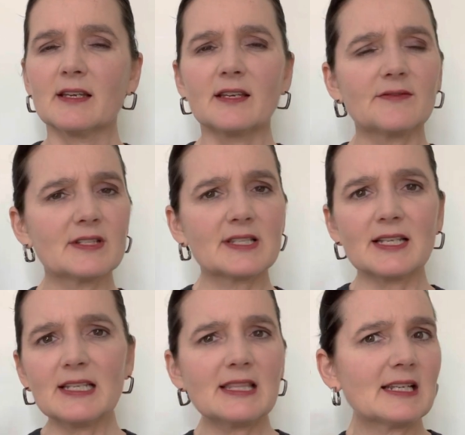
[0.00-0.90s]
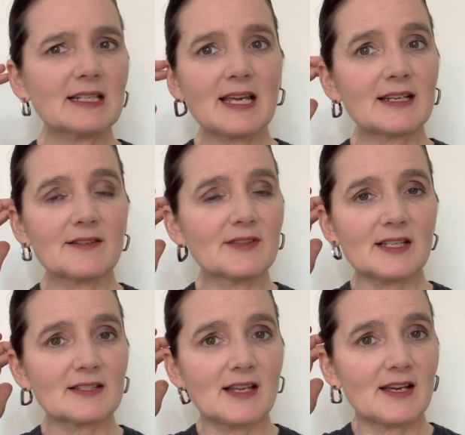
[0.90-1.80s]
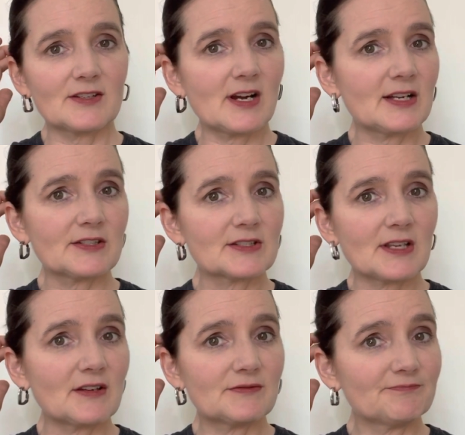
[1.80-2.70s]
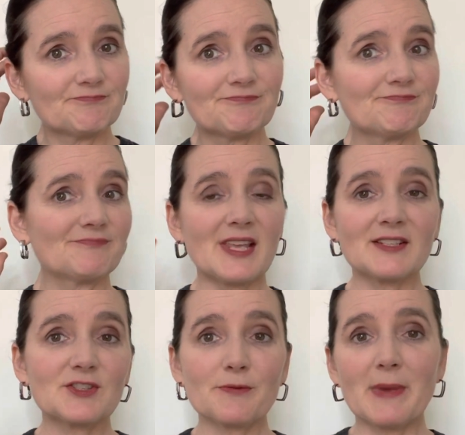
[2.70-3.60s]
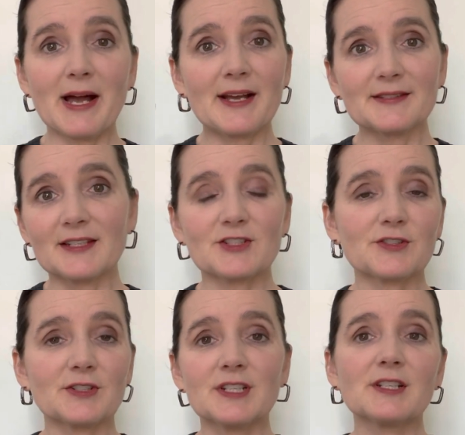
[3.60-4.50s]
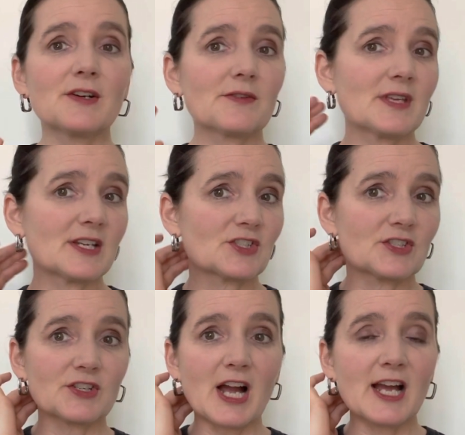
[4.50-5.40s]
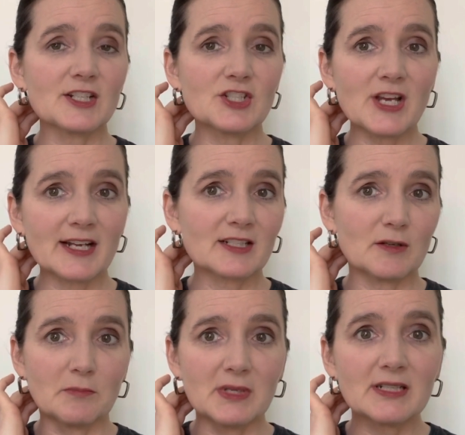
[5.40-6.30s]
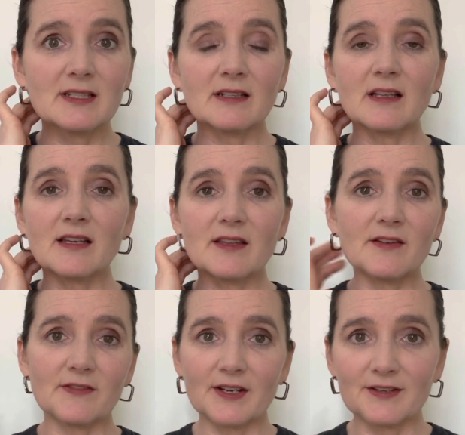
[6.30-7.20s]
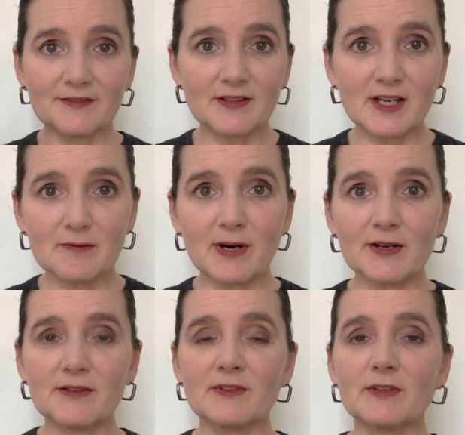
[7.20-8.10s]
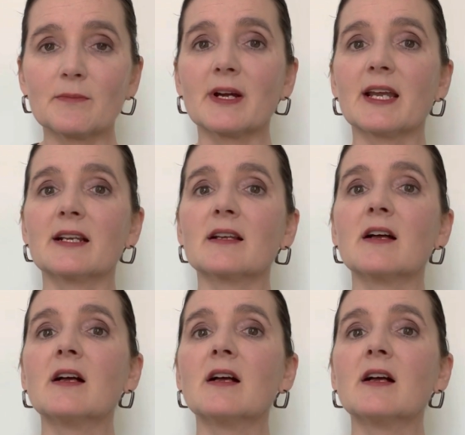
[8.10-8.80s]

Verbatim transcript: If it's anything negative, that's not your higher self. That's your mind, that's your ego, that's your hijacked amygdala, the fight or flight part of your brain.